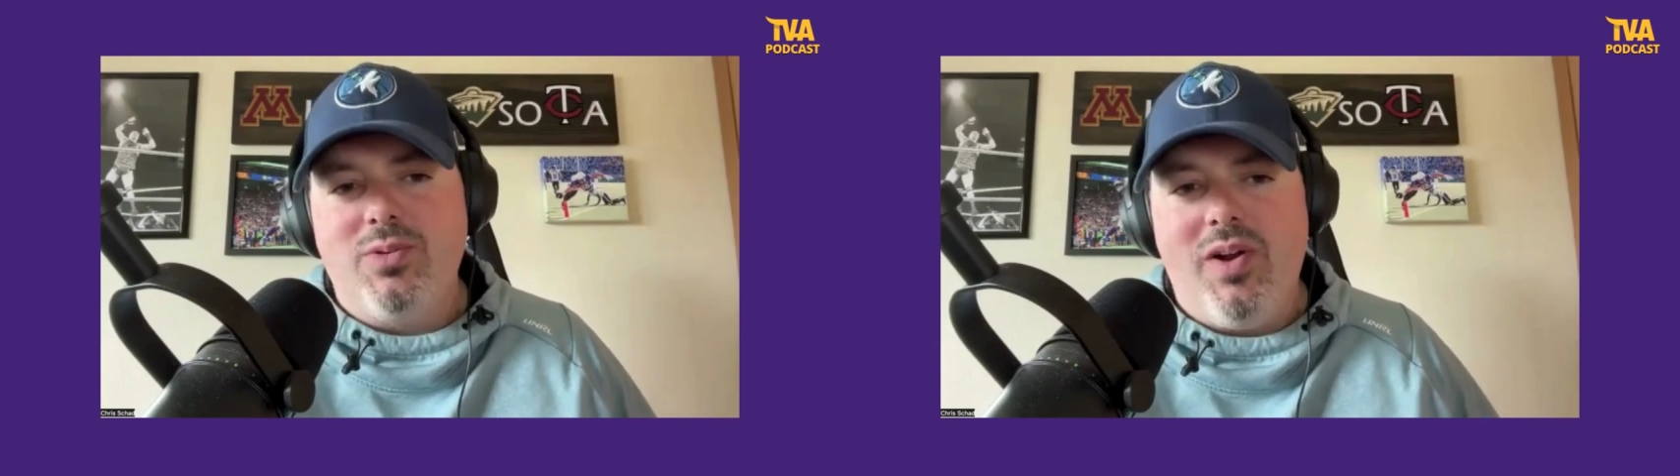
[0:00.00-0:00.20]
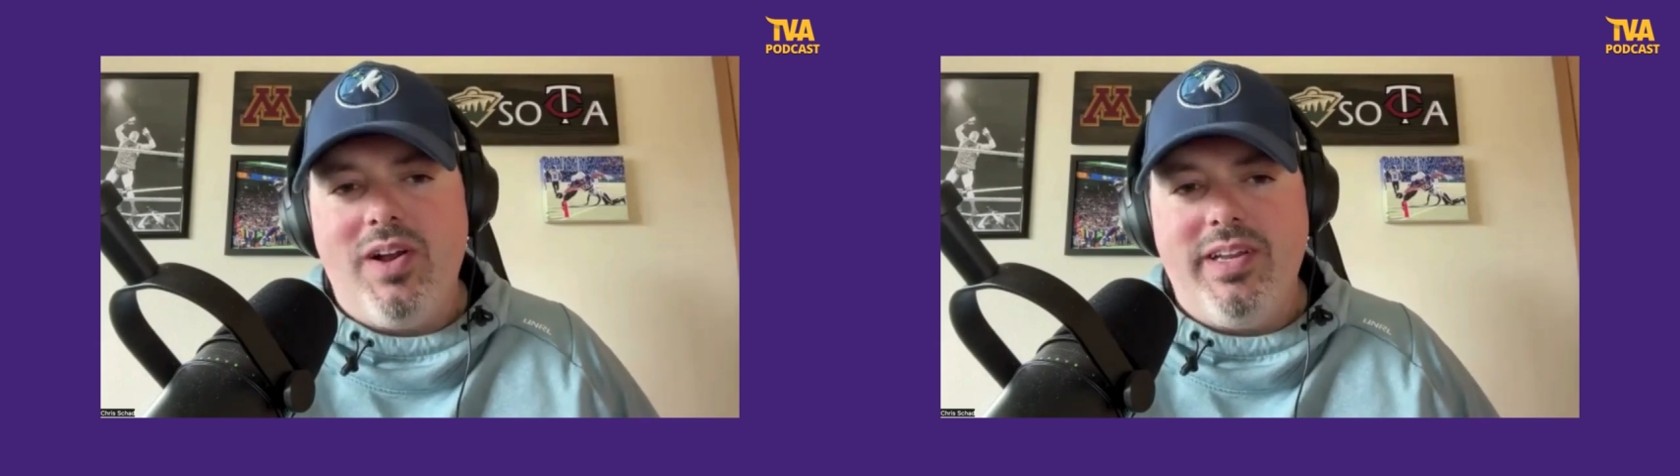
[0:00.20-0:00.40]

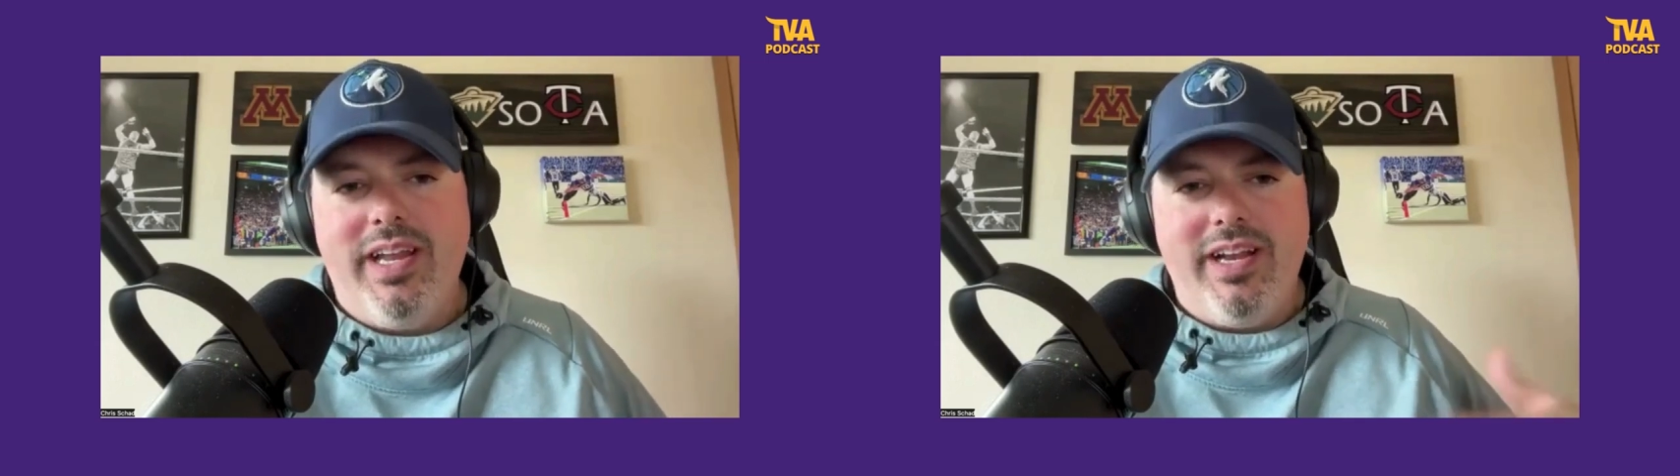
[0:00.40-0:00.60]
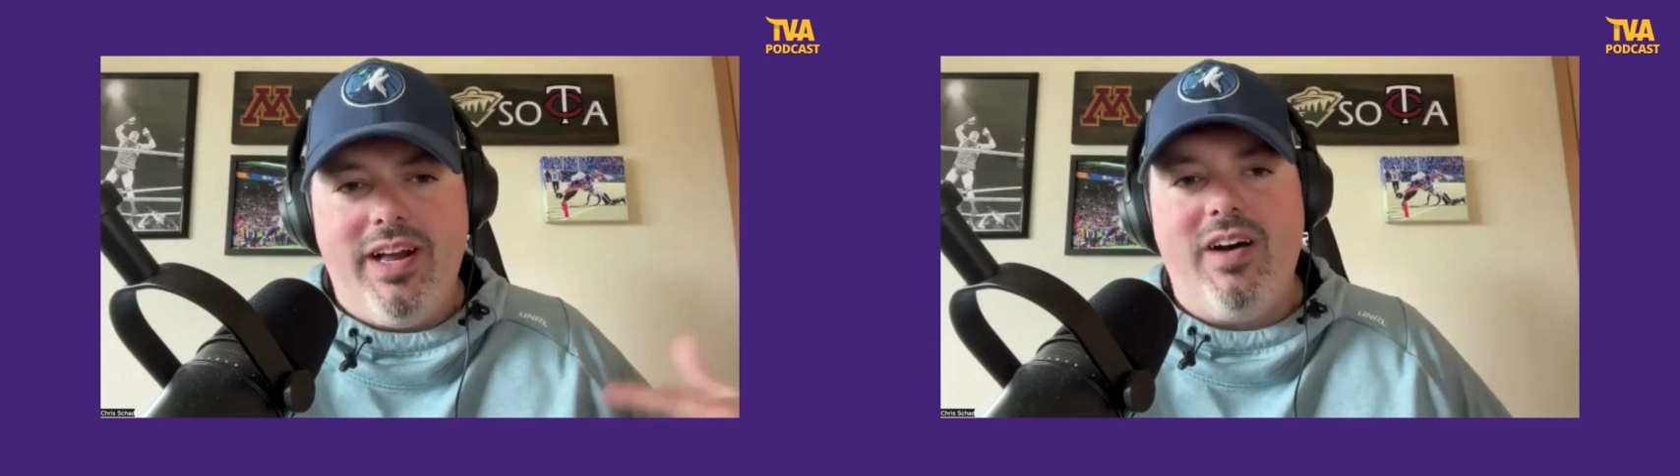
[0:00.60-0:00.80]
to run
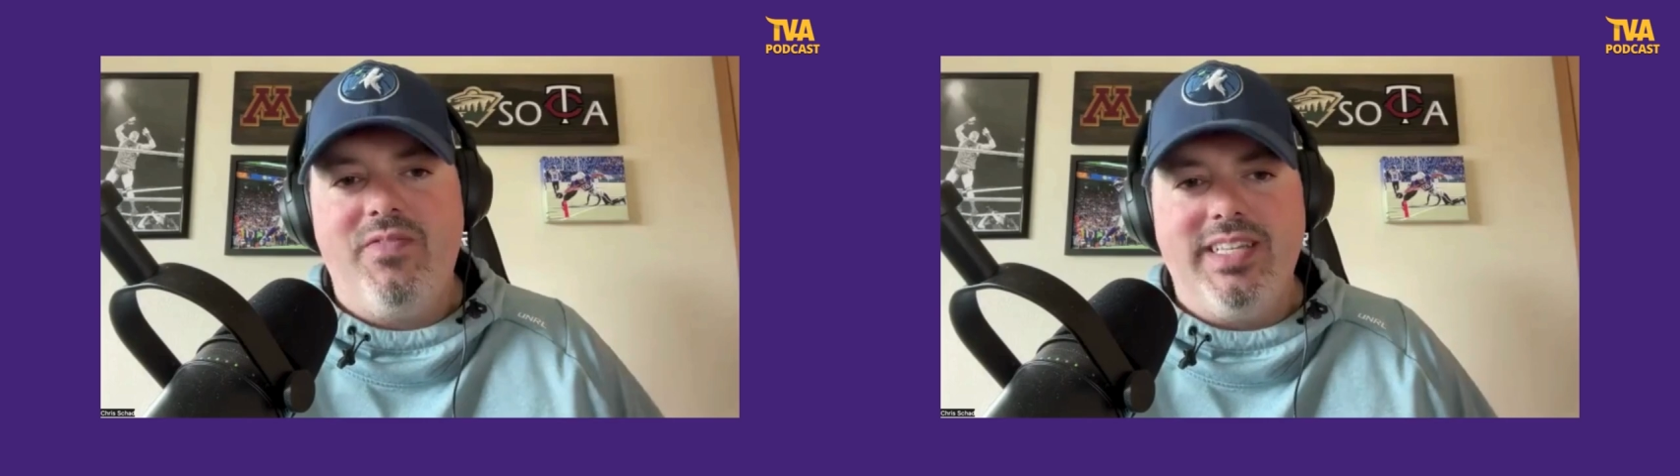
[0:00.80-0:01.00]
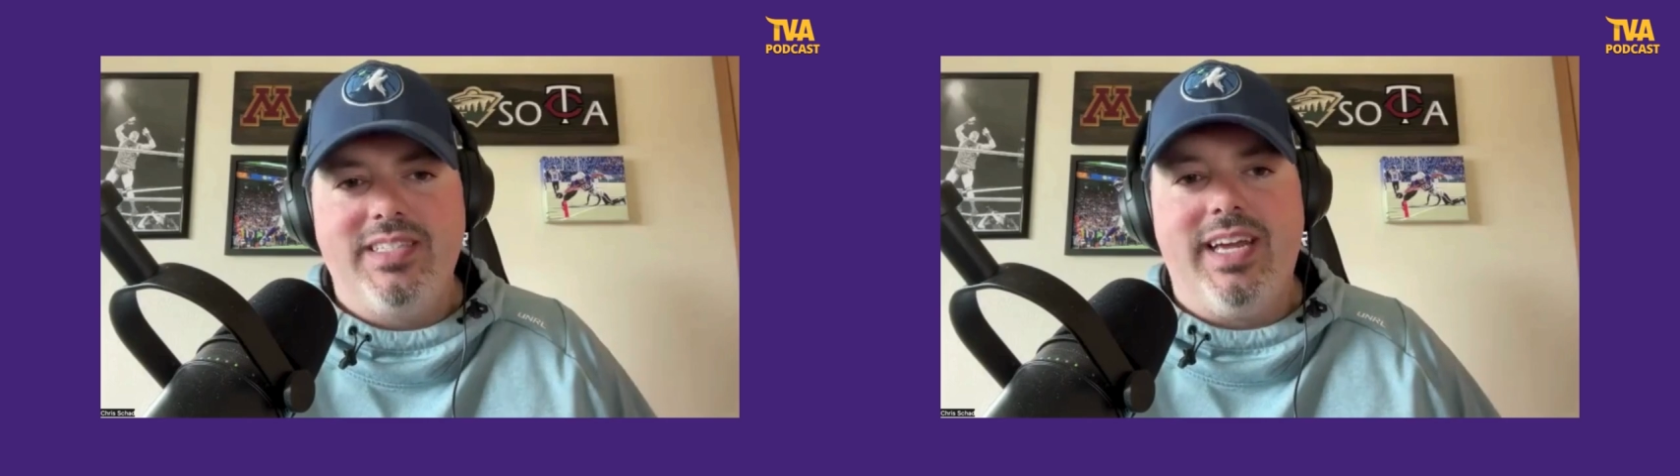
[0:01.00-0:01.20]
an
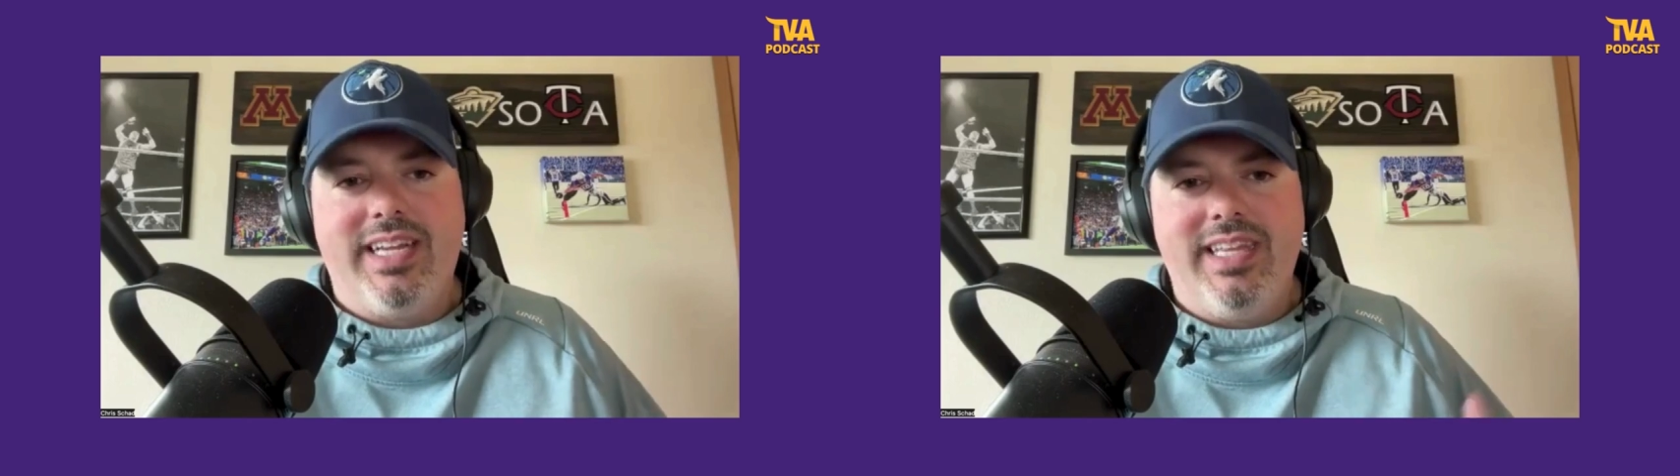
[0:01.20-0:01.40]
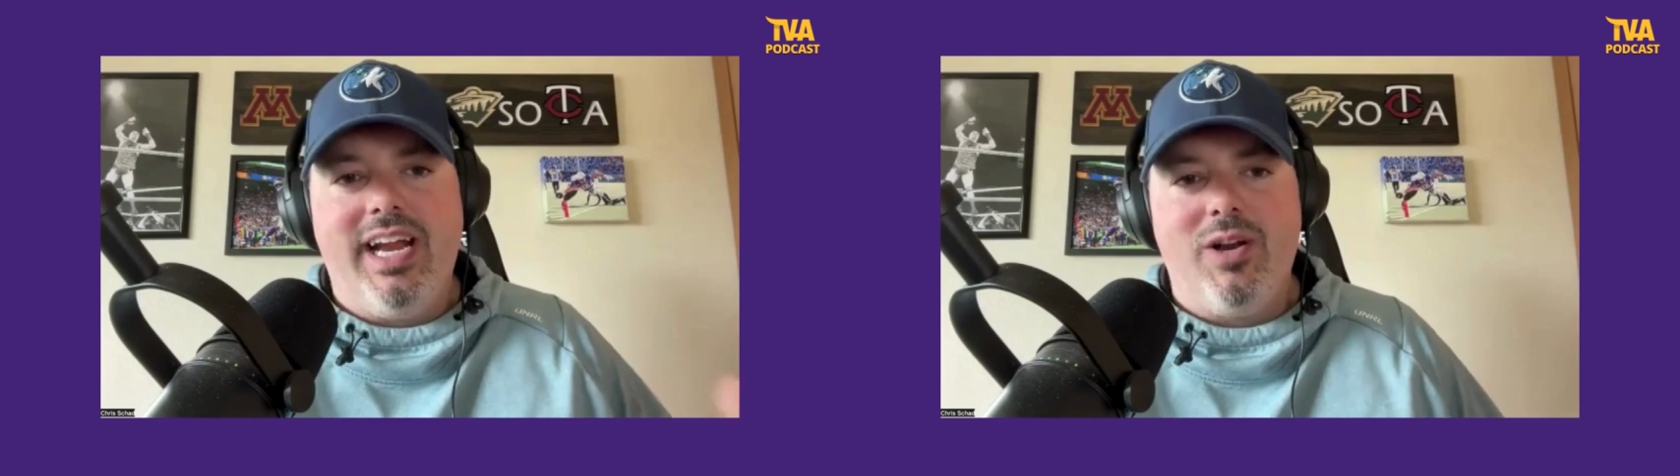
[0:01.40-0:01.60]
offense
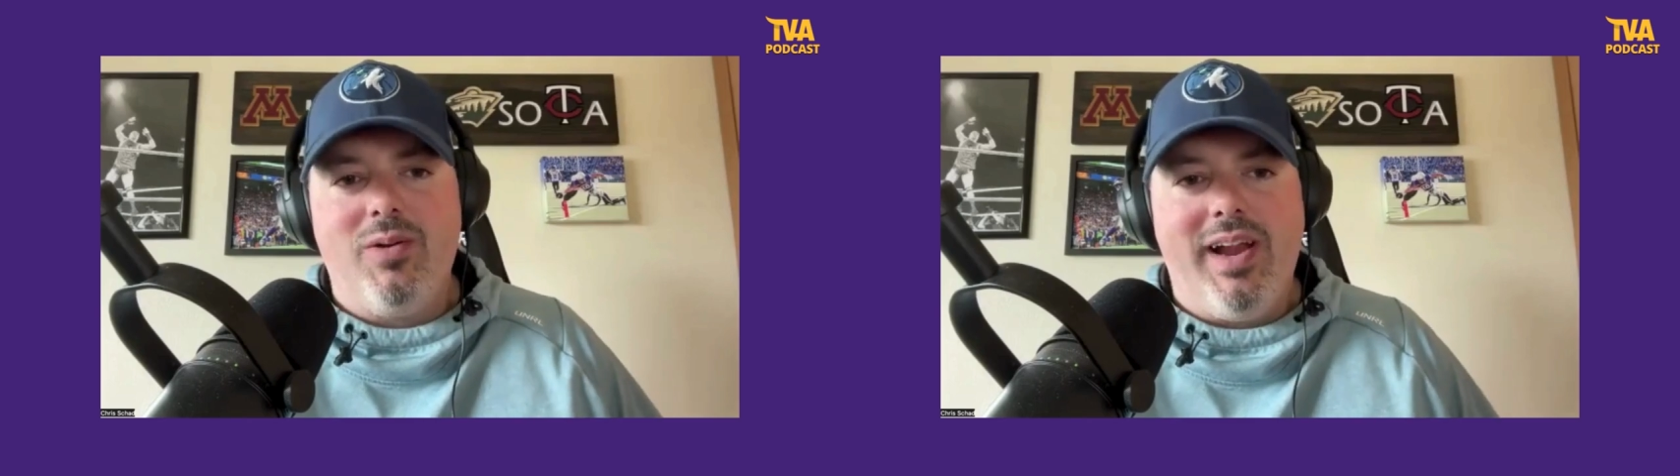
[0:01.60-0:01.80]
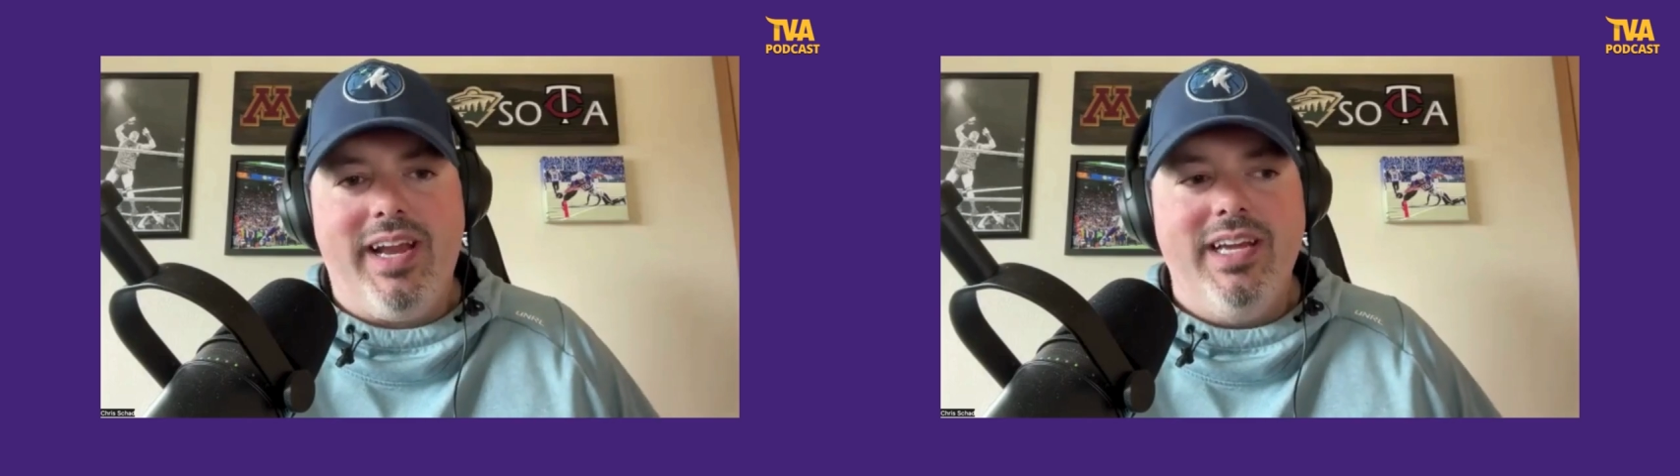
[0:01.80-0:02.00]
like the air
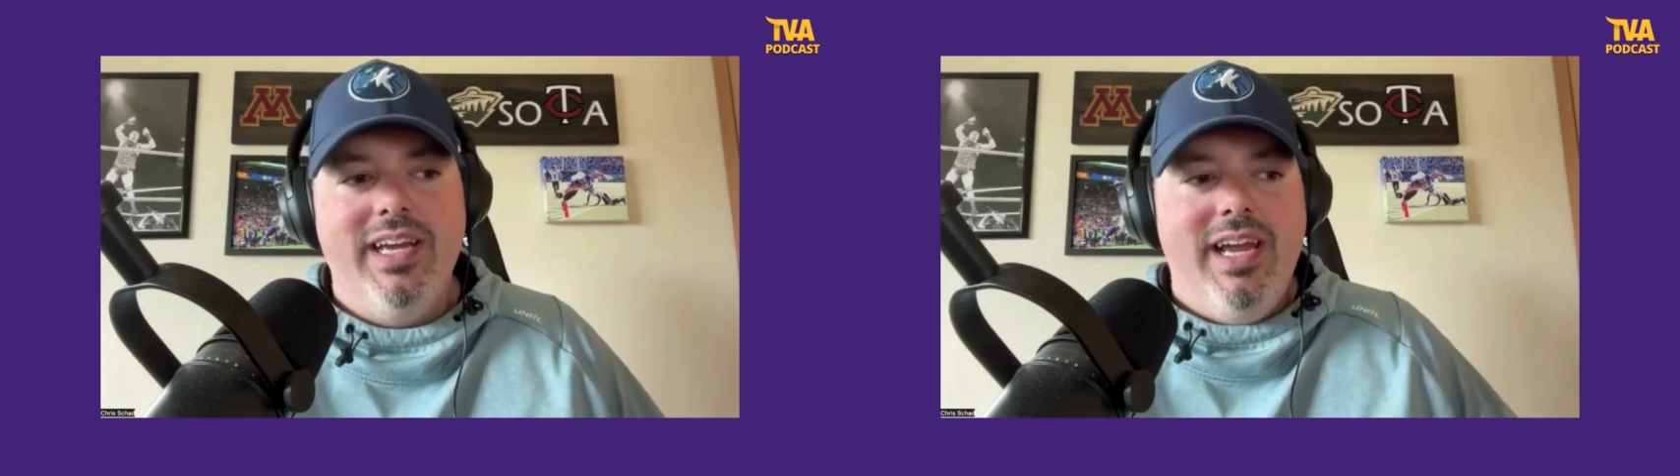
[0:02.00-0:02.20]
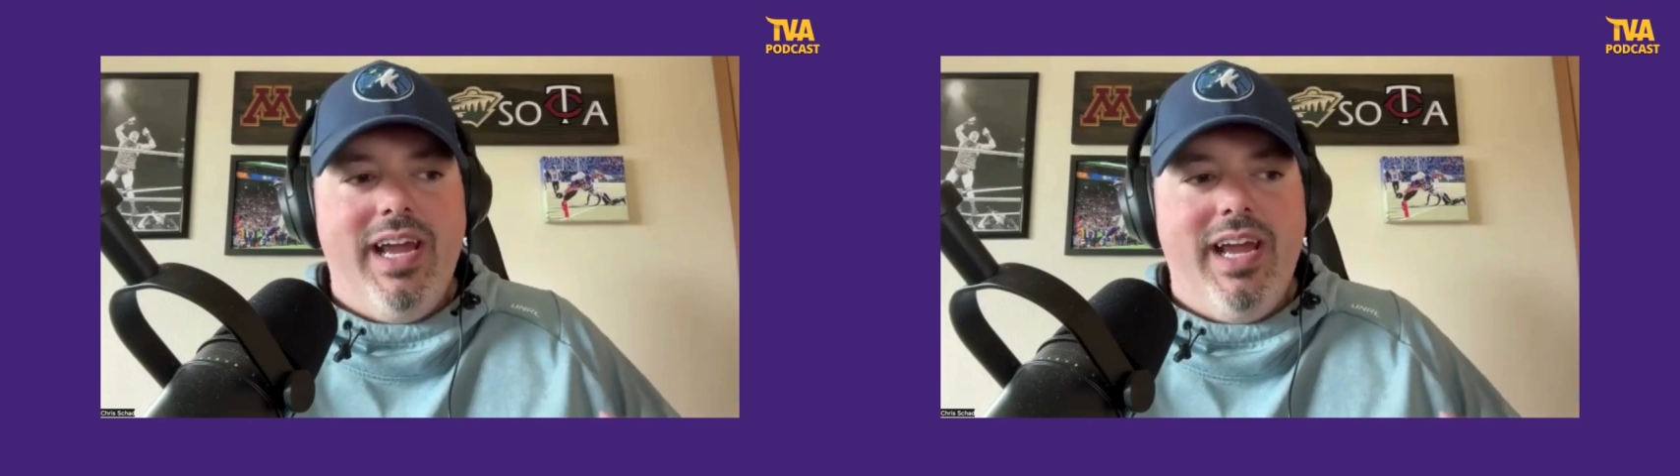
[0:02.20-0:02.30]
raid?